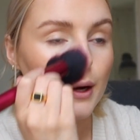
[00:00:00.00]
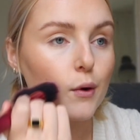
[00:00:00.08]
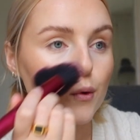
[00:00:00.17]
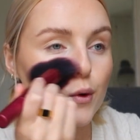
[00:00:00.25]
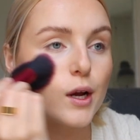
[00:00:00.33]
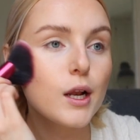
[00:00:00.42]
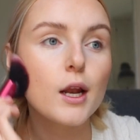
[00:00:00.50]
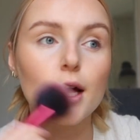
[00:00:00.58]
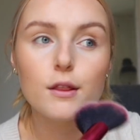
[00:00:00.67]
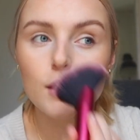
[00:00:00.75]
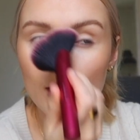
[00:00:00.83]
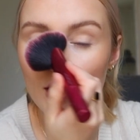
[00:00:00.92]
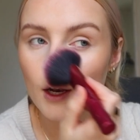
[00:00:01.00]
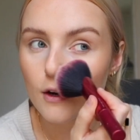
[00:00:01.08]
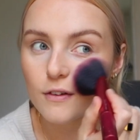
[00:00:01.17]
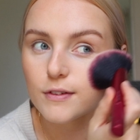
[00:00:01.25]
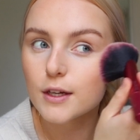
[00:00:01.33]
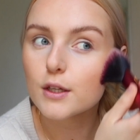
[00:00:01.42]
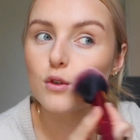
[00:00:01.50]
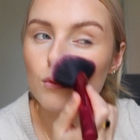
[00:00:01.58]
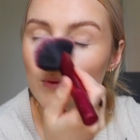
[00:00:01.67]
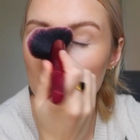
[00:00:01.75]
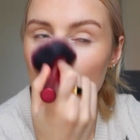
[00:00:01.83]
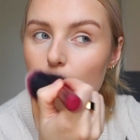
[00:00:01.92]
Really like the color of it. It's a
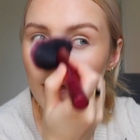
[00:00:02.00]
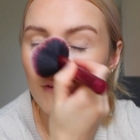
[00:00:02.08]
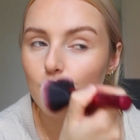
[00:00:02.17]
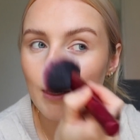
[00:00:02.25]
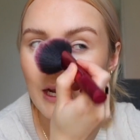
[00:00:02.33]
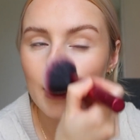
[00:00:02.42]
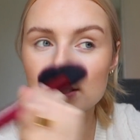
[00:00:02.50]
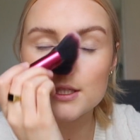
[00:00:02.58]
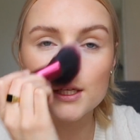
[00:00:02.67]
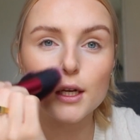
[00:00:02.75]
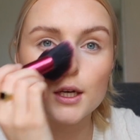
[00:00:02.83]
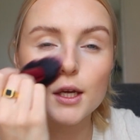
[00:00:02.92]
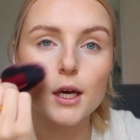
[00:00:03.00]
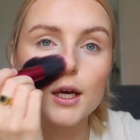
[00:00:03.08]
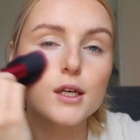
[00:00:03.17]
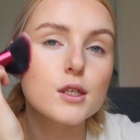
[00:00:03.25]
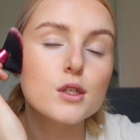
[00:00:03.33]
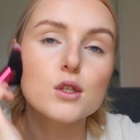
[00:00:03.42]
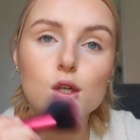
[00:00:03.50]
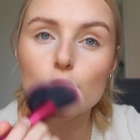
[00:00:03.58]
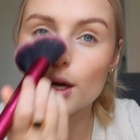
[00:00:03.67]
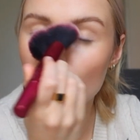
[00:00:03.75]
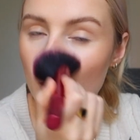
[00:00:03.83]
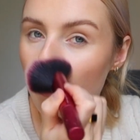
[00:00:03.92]
really lovely like sun-kissed
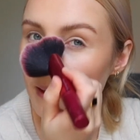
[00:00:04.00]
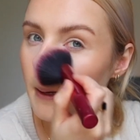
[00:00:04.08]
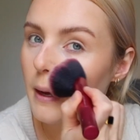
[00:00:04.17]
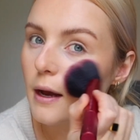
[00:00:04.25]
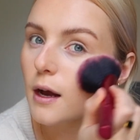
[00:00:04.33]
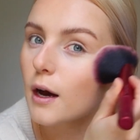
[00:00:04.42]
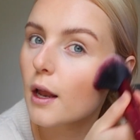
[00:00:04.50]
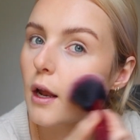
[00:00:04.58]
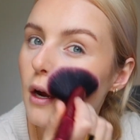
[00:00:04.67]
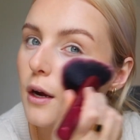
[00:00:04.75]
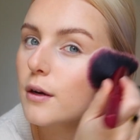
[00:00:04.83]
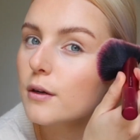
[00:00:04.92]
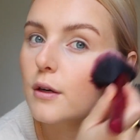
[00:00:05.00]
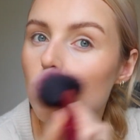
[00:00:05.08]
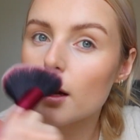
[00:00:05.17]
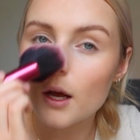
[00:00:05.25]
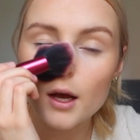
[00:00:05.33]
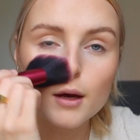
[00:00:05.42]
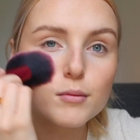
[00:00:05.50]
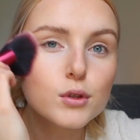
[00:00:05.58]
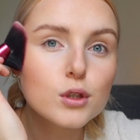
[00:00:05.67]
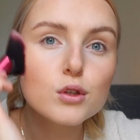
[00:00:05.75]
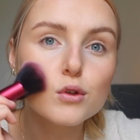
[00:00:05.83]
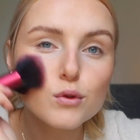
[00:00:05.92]
color,
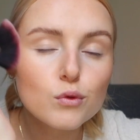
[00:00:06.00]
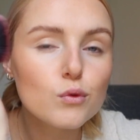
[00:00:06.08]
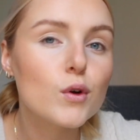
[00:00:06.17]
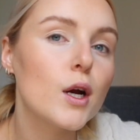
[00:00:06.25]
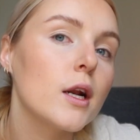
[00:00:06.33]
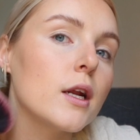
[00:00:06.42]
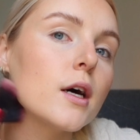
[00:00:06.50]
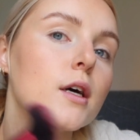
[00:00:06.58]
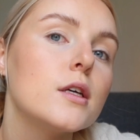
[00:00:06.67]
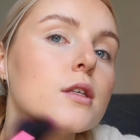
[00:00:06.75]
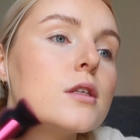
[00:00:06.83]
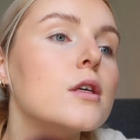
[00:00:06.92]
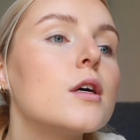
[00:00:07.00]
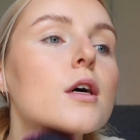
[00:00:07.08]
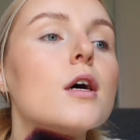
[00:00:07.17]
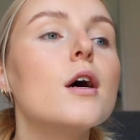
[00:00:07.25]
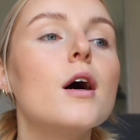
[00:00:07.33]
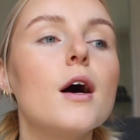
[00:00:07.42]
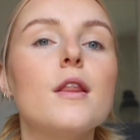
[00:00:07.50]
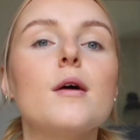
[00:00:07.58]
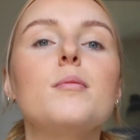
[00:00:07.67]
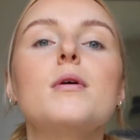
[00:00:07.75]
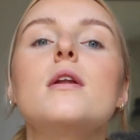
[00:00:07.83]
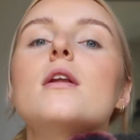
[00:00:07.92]
which is really nice.
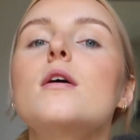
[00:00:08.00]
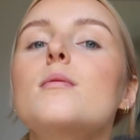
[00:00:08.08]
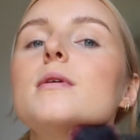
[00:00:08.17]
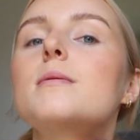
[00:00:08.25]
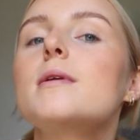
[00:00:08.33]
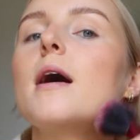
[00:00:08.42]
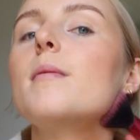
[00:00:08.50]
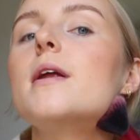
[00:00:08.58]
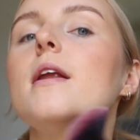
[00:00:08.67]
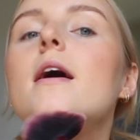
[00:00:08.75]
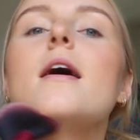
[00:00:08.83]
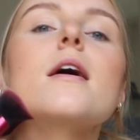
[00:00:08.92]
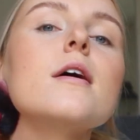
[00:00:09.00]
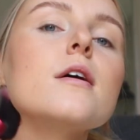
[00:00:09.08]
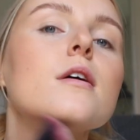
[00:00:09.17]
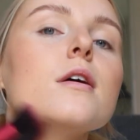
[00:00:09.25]
Now put a little bit down my neck.